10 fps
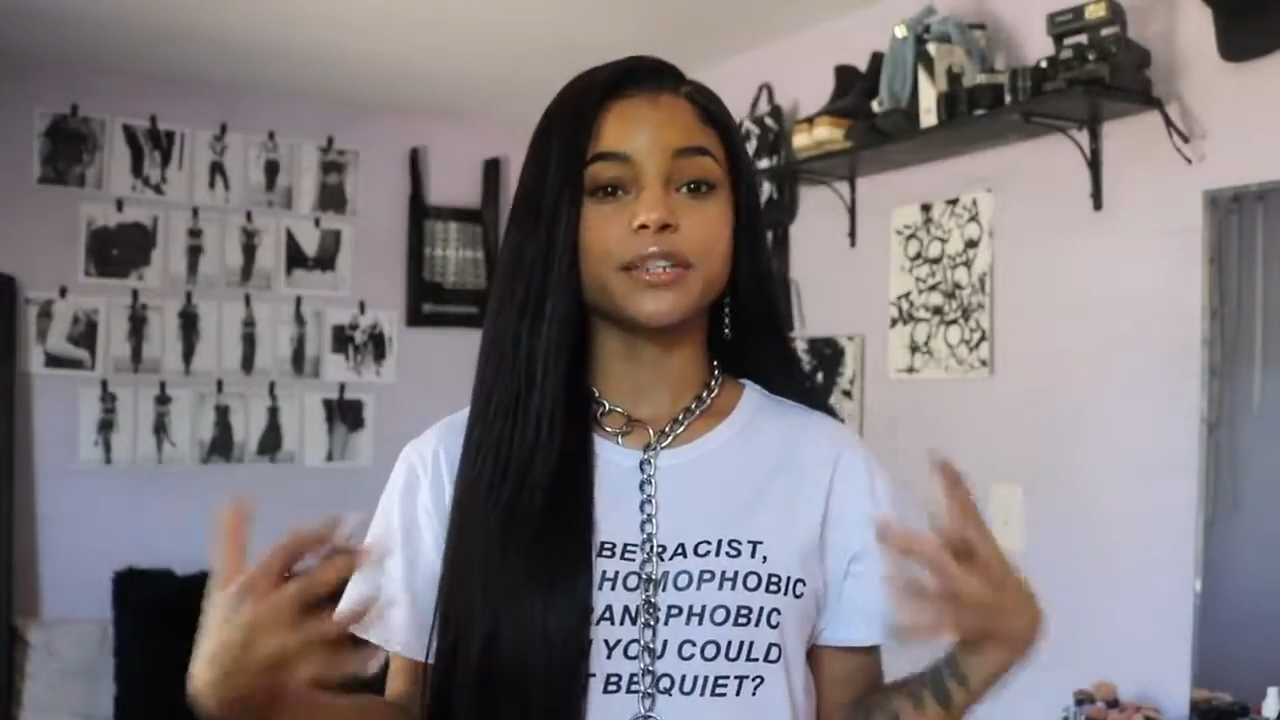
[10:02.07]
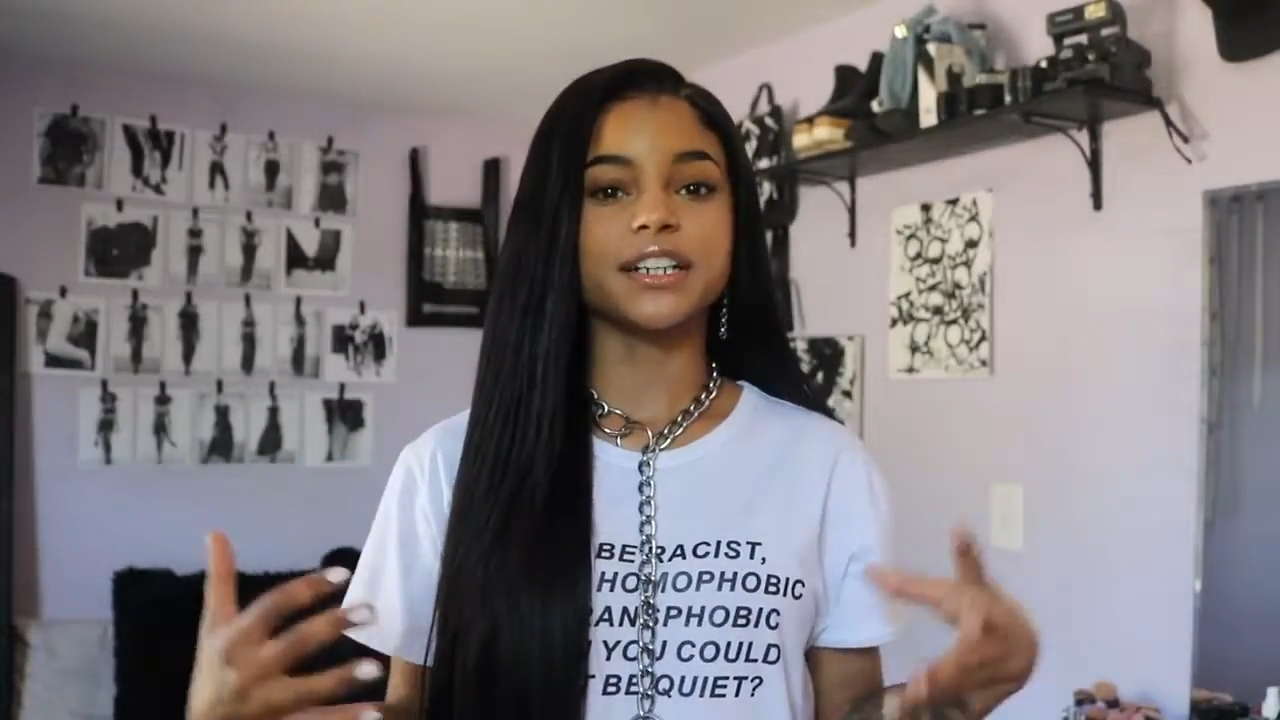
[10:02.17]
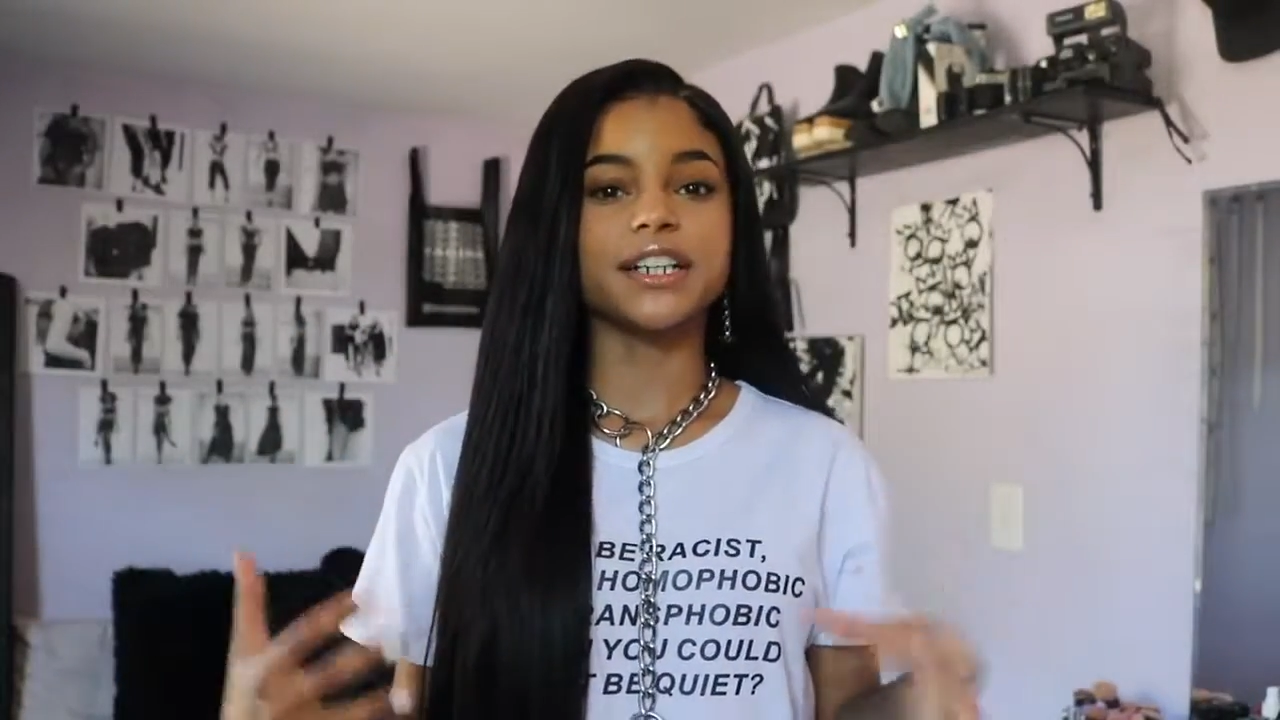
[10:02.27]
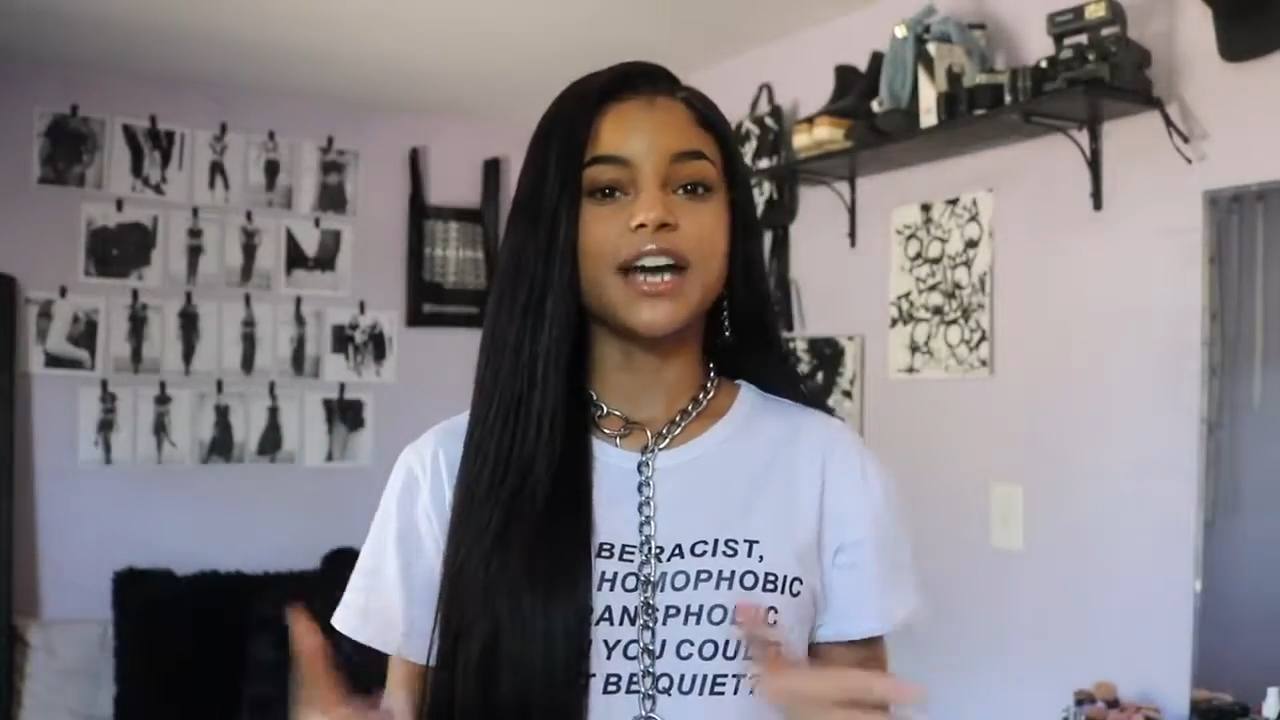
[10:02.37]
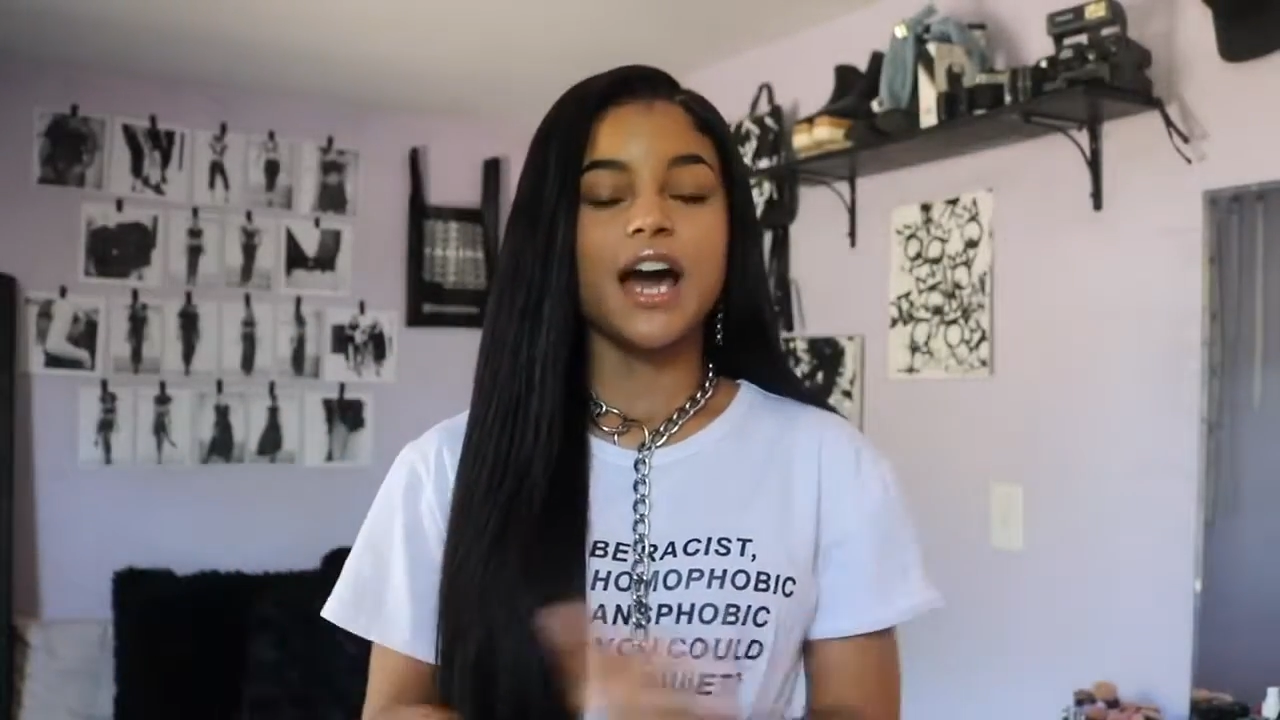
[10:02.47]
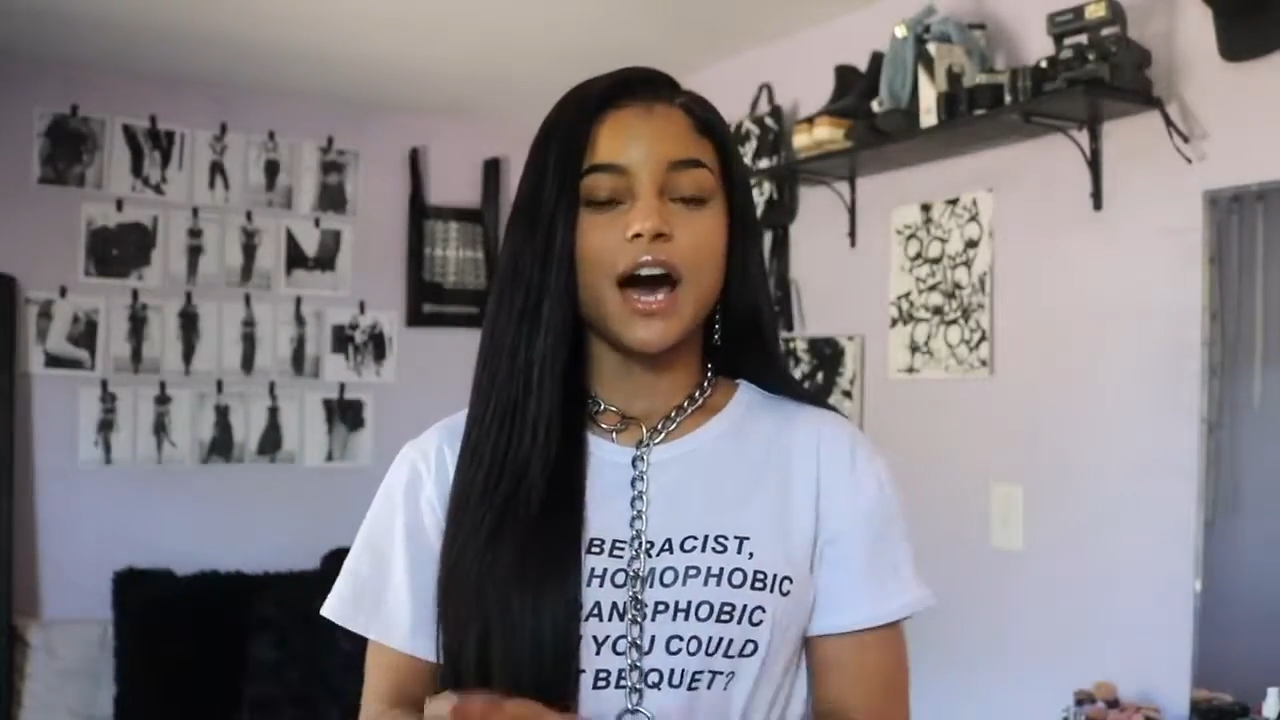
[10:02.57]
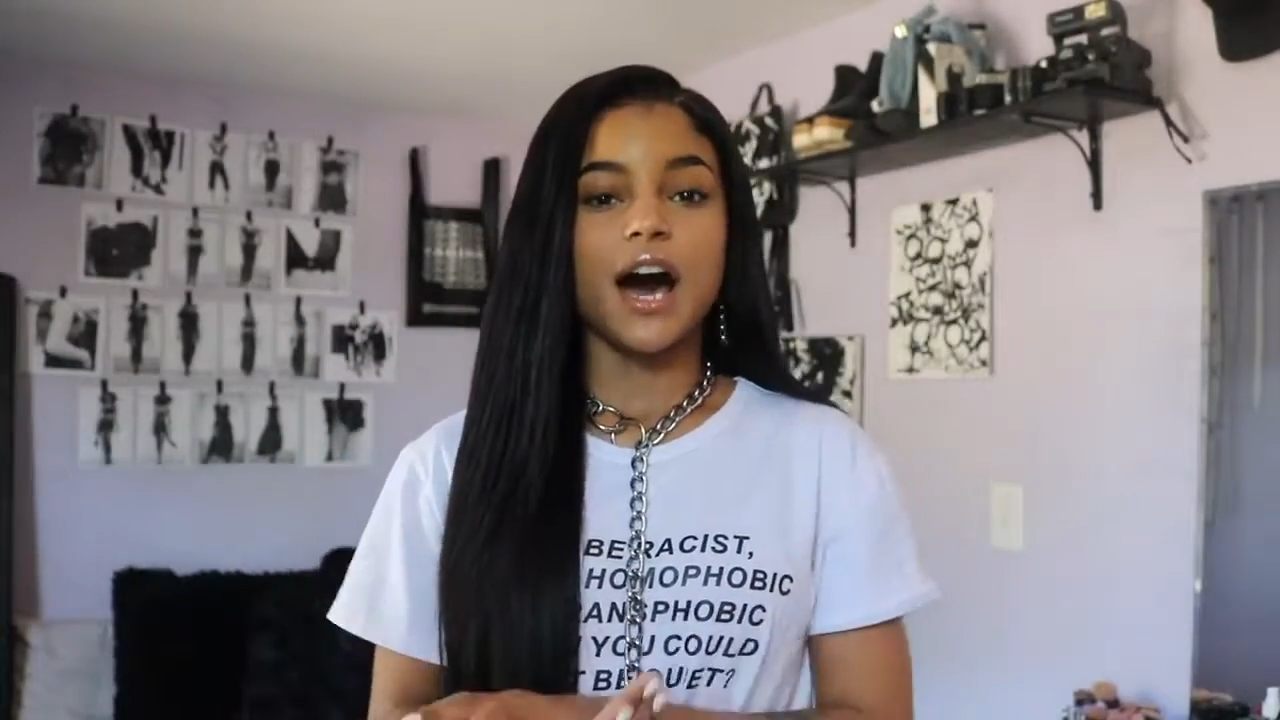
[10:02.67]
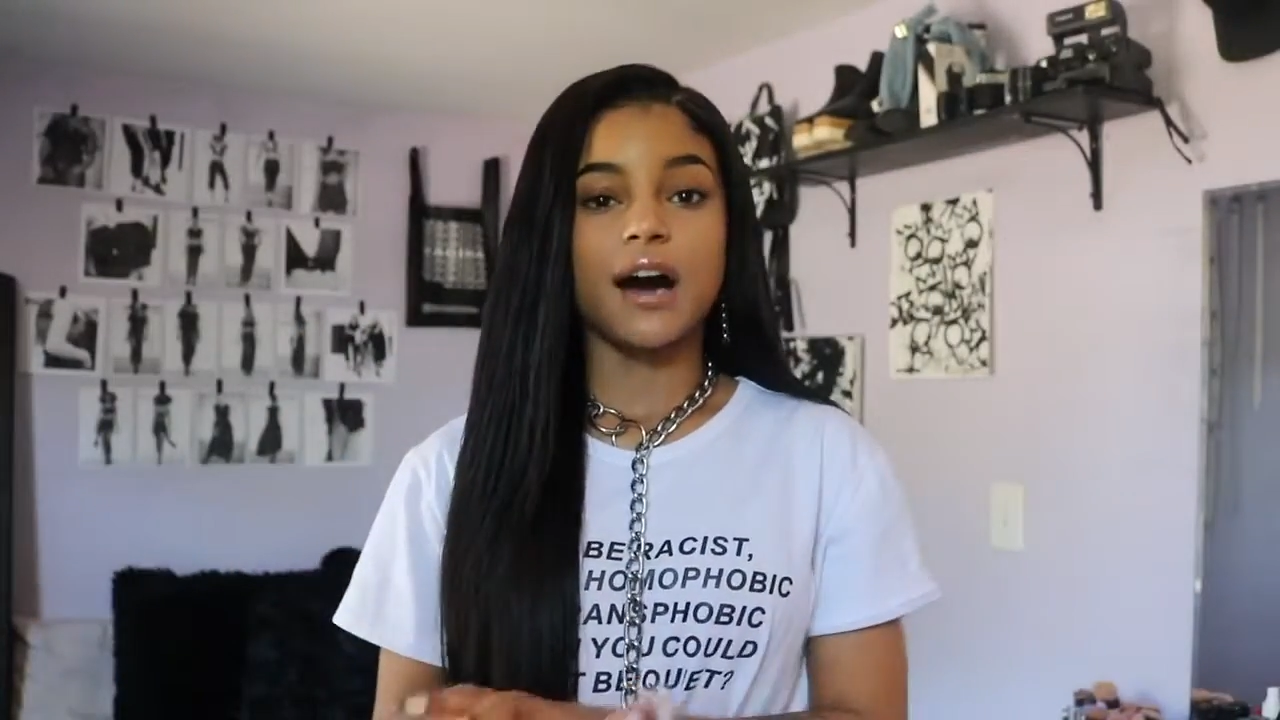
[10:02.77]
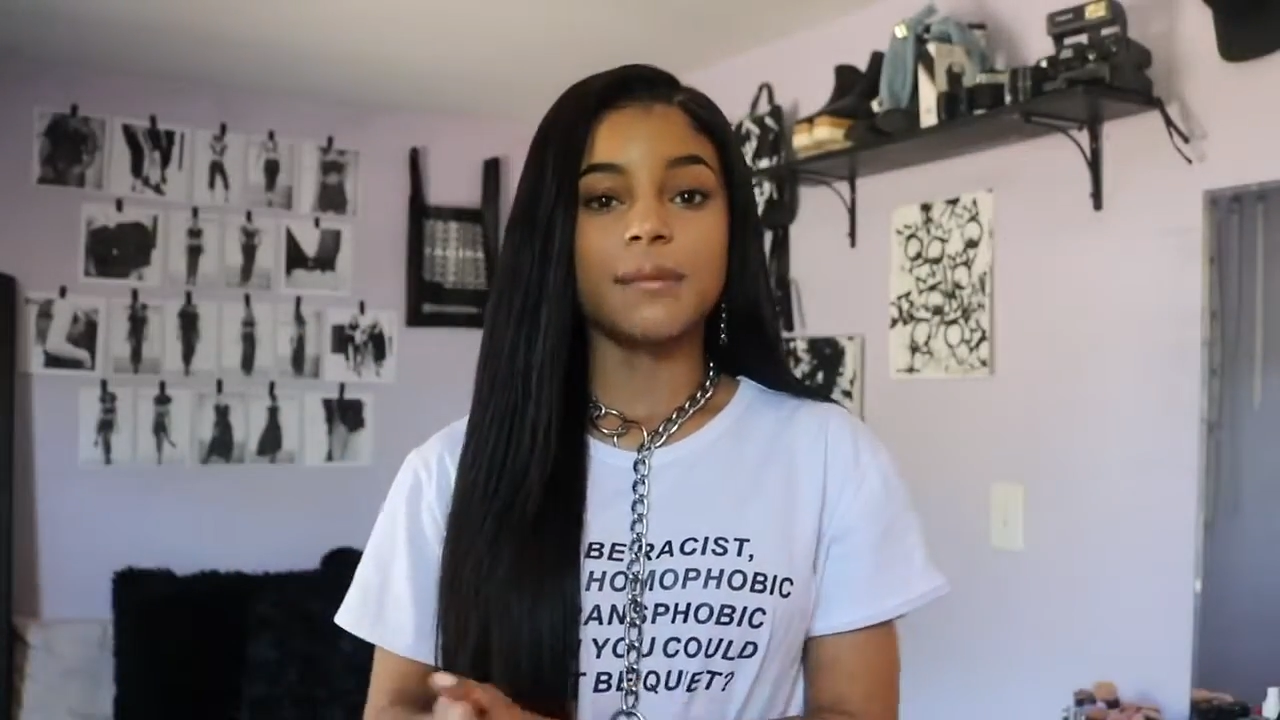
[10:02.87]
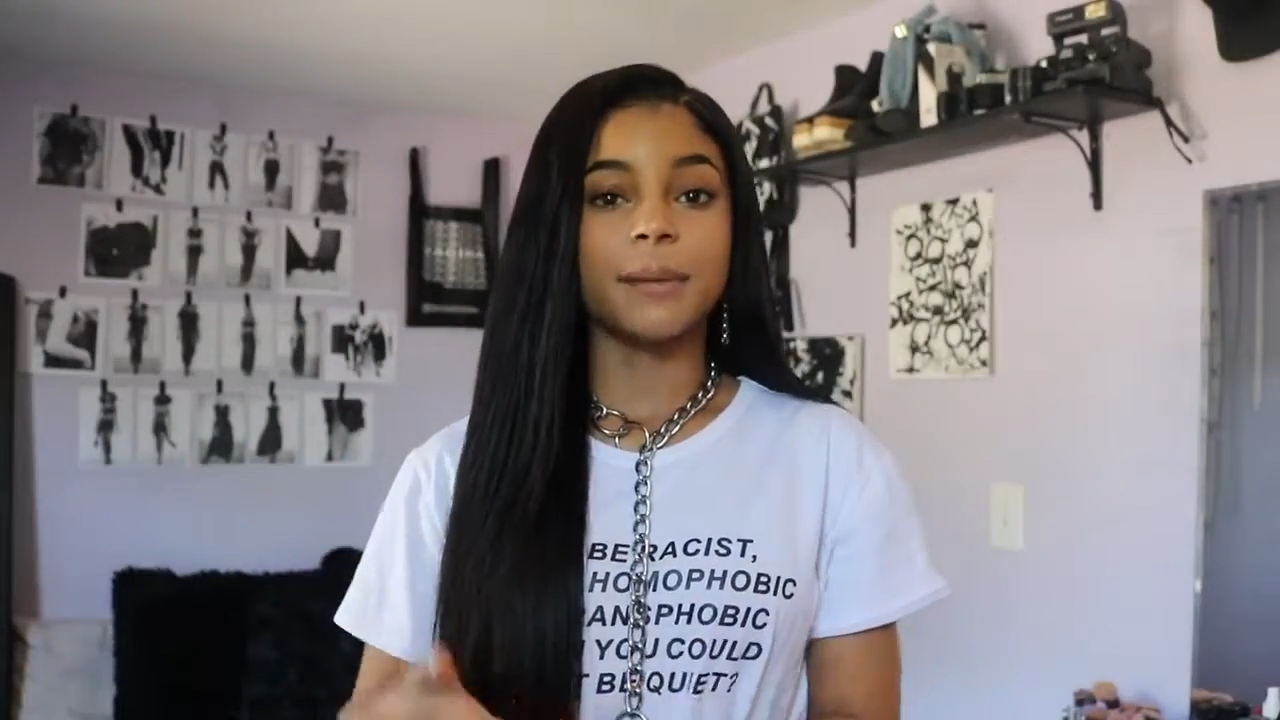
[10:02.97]
good.
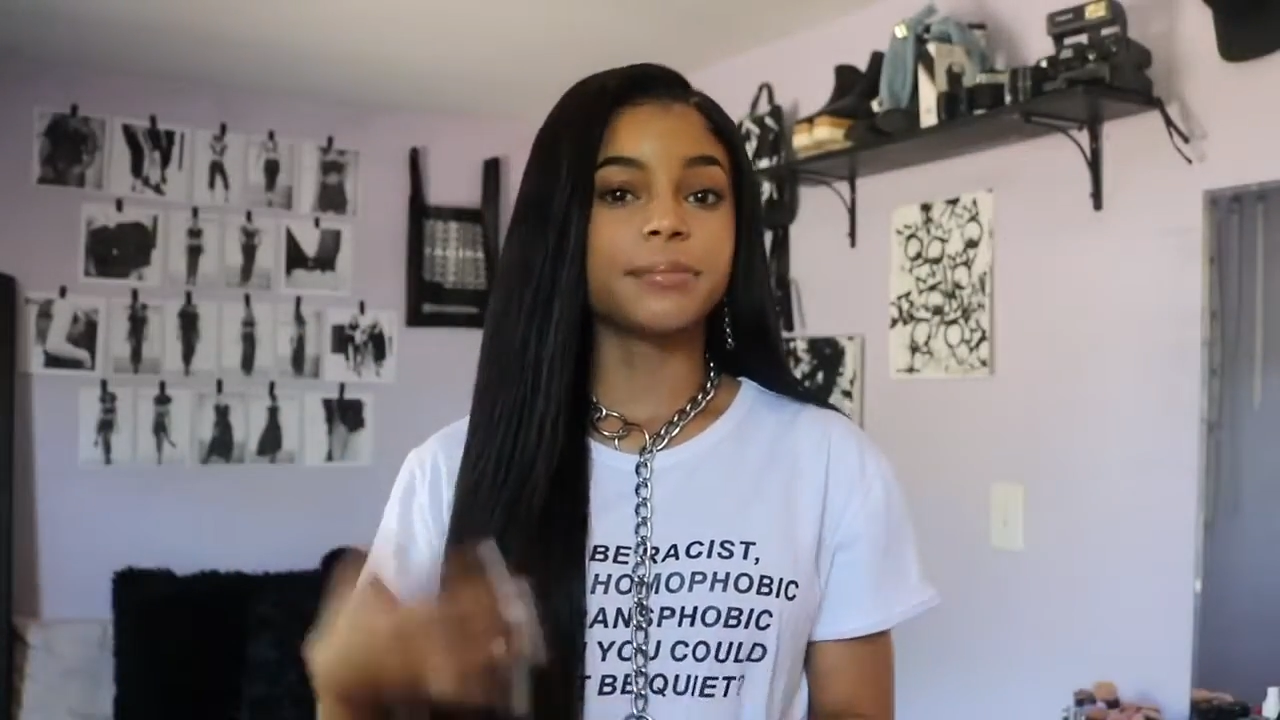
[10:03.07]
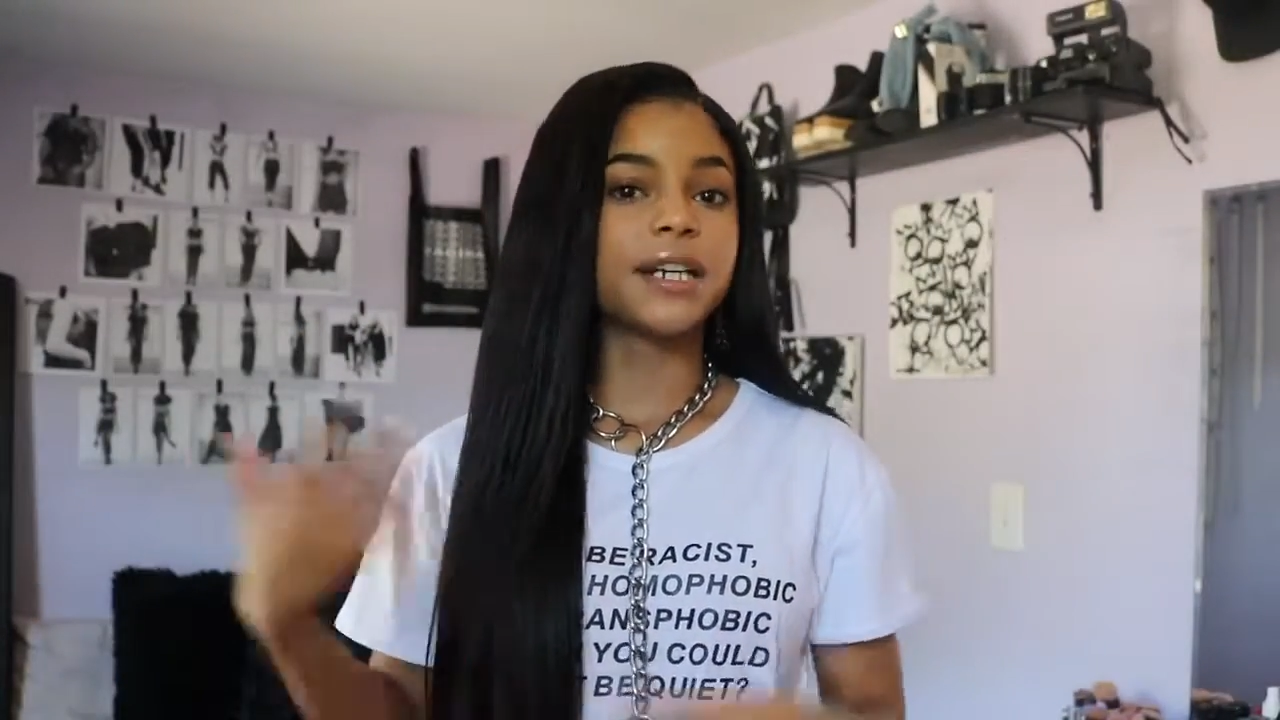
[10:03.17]
I'm